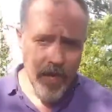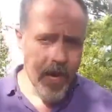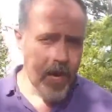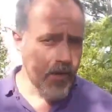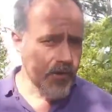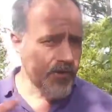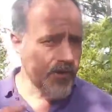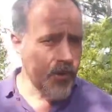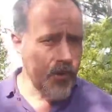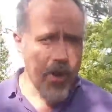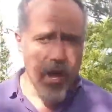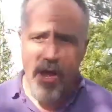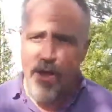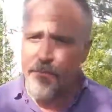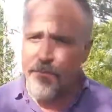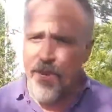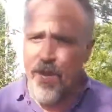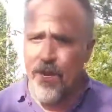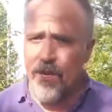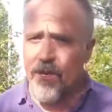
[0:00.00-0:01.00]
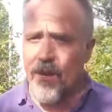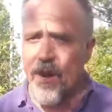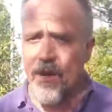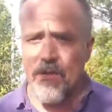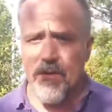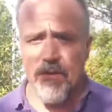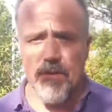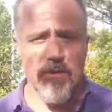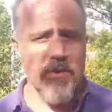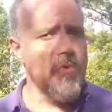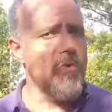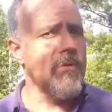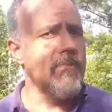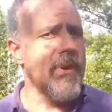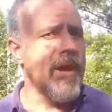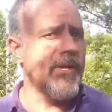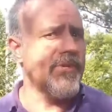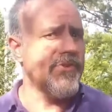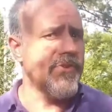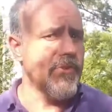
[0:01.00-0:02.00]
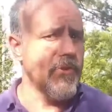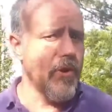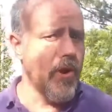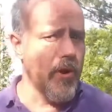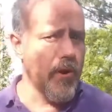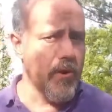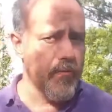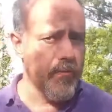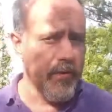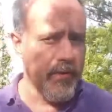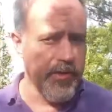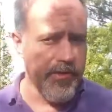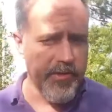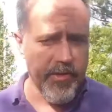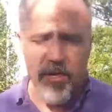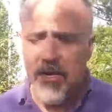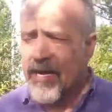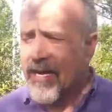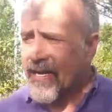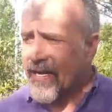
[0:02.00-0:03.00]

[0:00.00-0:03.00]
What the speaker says: Also, I am not a doctor, nor a master herbalist.